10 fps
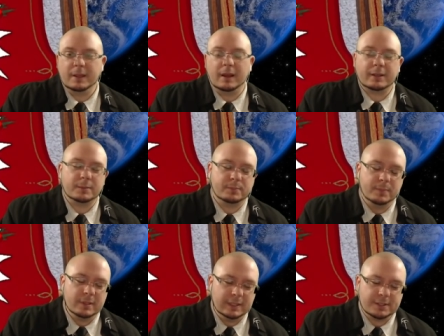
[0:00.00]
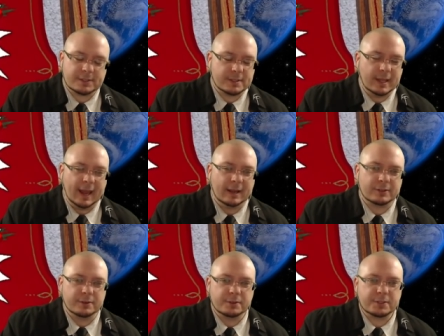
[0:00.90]
I could list the
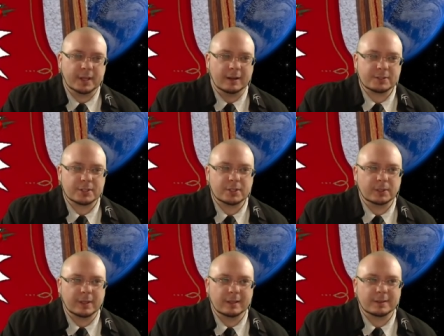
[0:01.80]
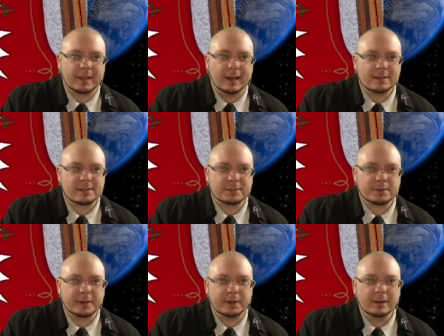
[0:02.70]
actors, and I was actually looking at the cast list
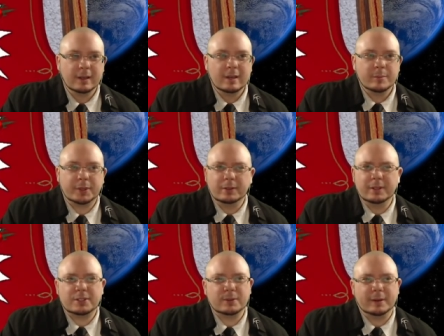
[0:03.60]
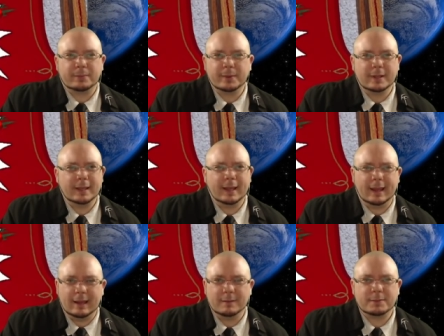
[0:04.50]
right here. But the only two I really
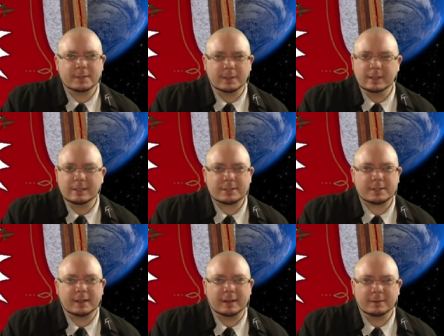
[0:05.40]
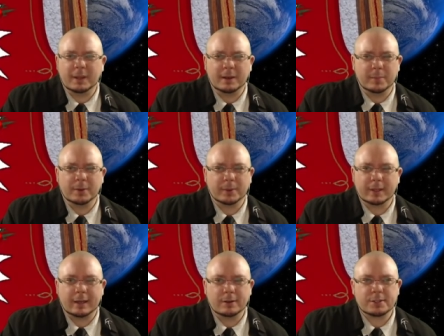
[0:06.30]
have to list that anybody really
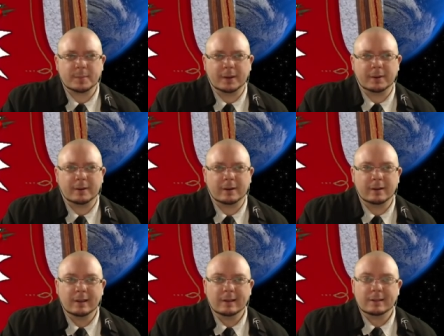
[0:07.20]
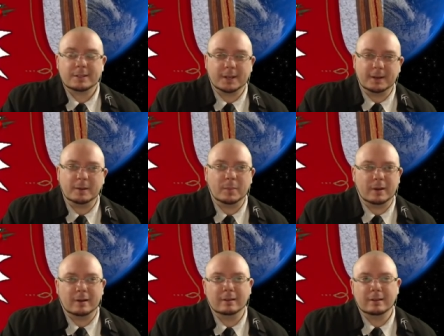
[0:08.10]
cares about are Tom
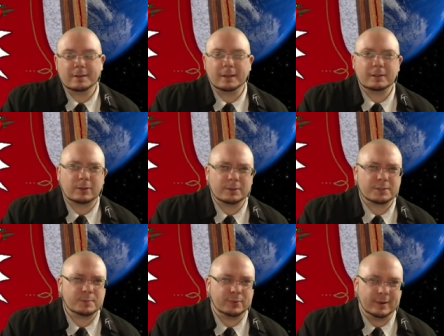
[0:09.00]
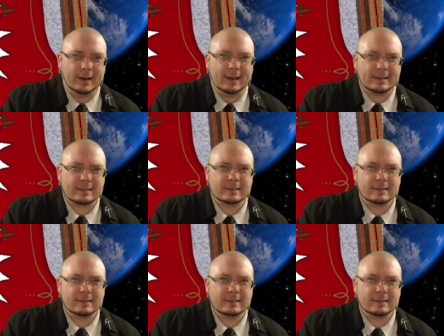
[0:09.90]
Holland and Chris Pratt.